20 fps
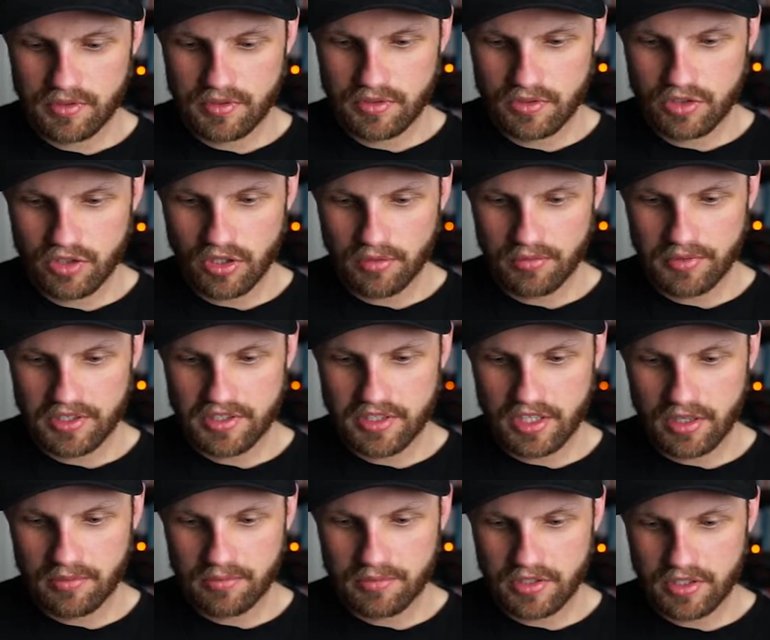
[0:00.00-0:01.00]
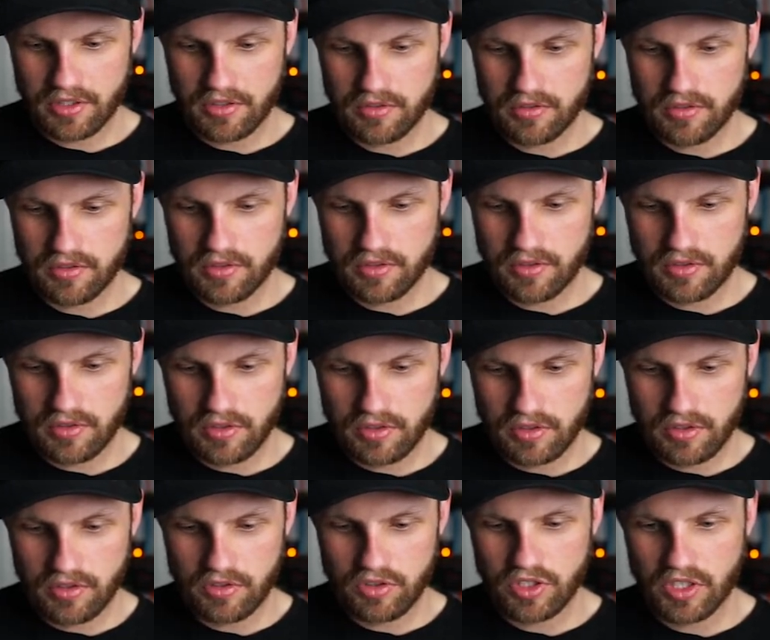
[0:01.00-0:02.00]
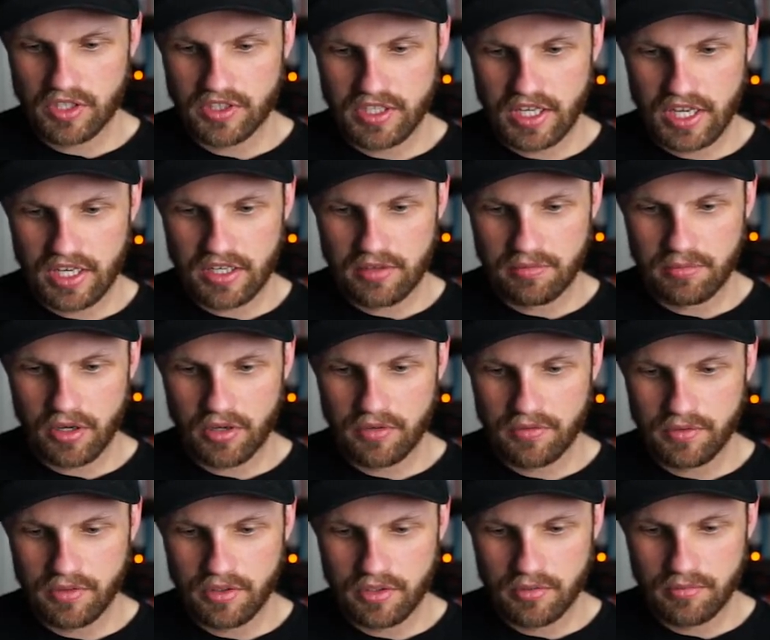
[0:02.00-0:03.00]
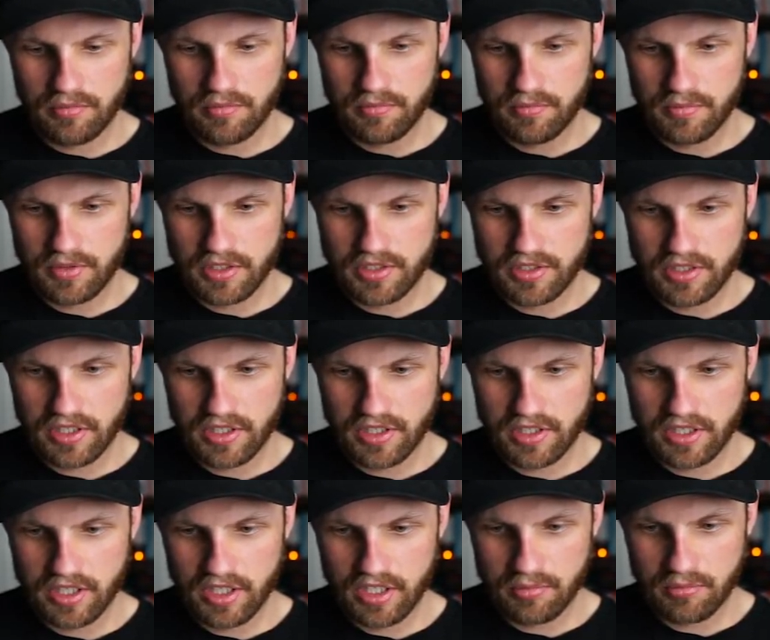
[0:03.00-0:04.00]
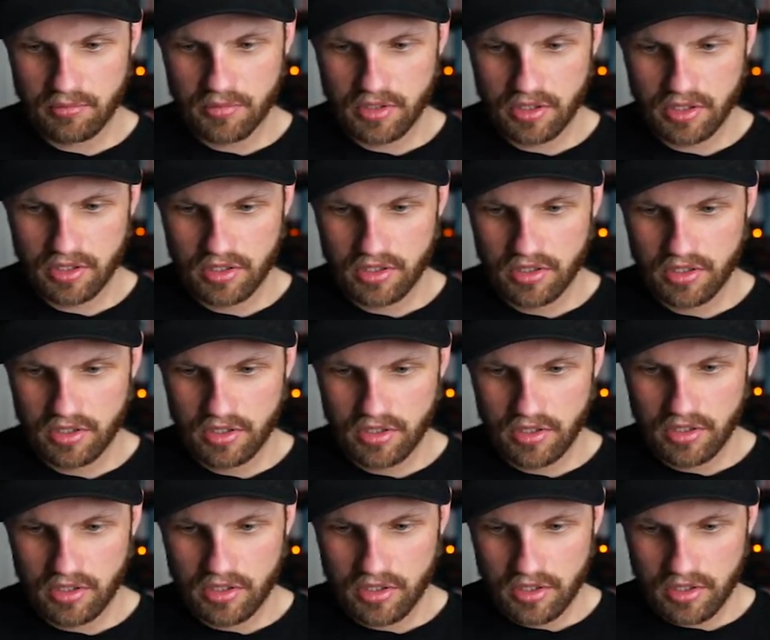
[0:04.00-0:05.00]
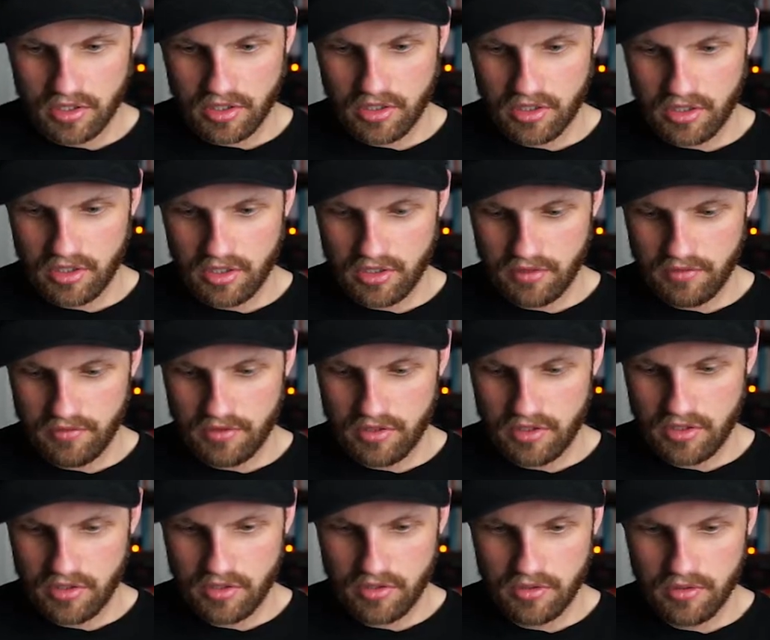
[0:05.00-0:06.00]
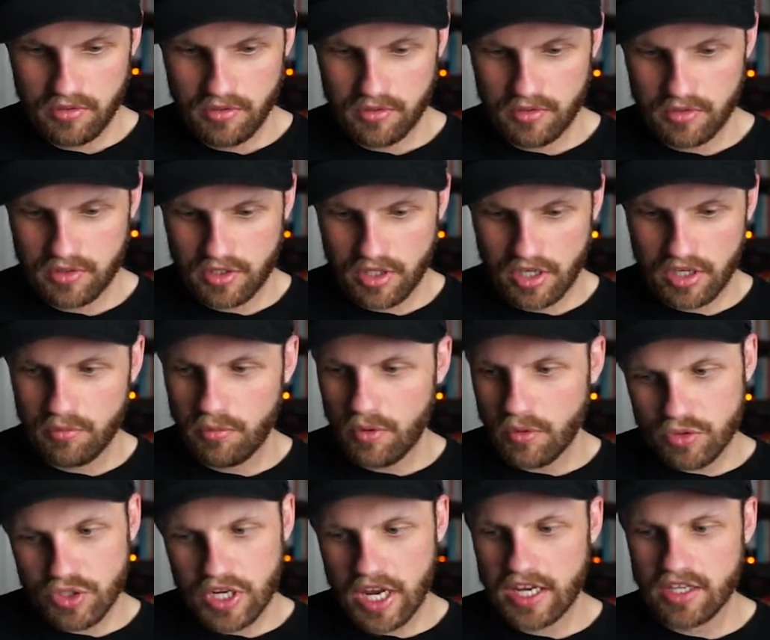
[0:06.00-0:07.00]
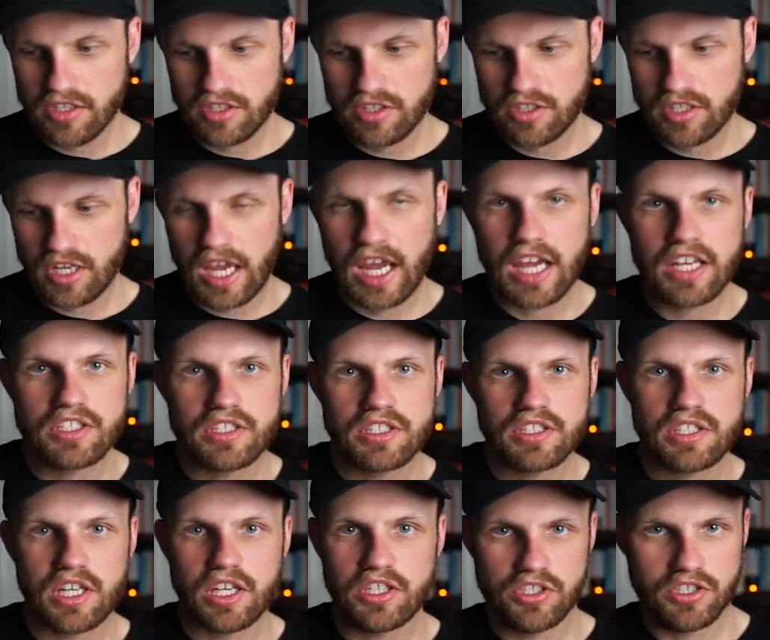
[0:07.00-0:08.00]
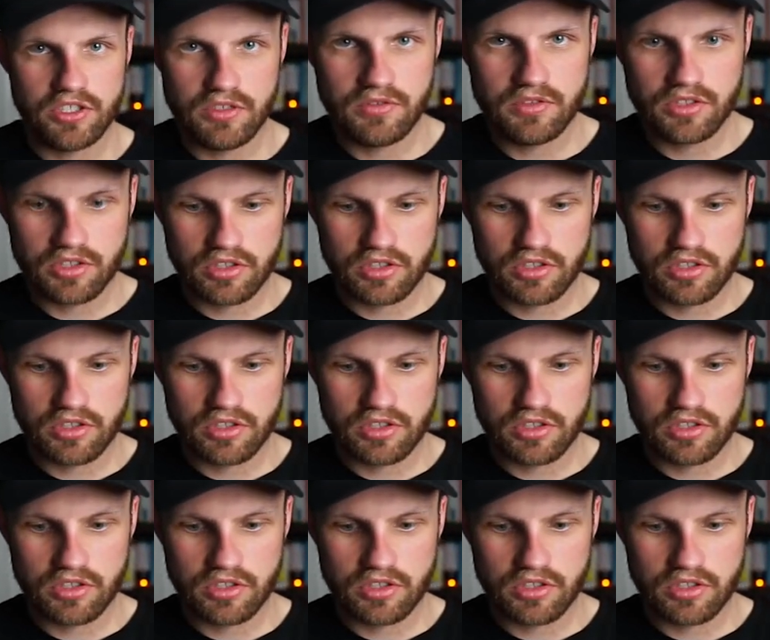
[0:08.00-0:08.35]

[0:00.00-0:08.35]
chop this up, so you just edit both of them. Let's get the camera in view. So it will change as you